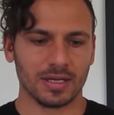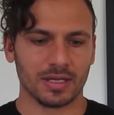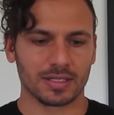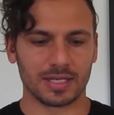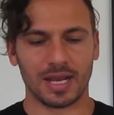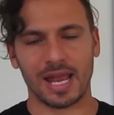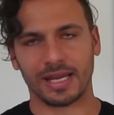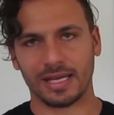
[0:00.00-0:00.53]

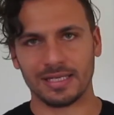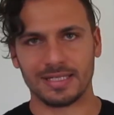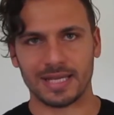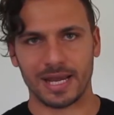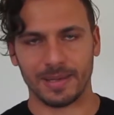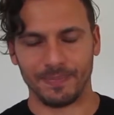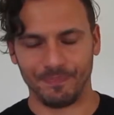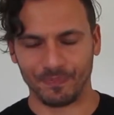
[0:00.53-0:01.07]
So like I
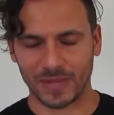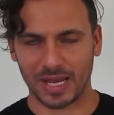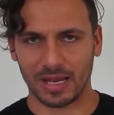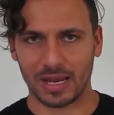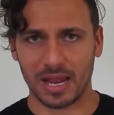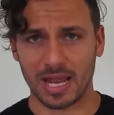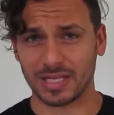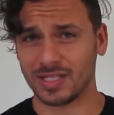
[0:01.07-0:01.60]
said,
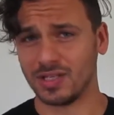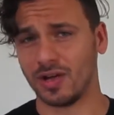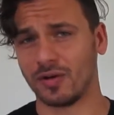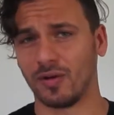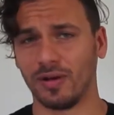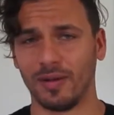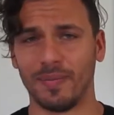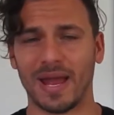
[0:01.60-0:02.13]
it's not
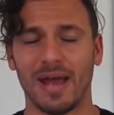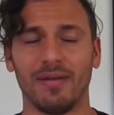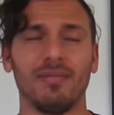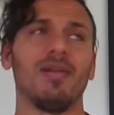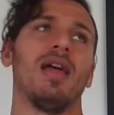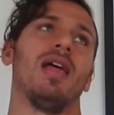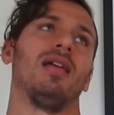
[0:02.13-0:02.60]
all about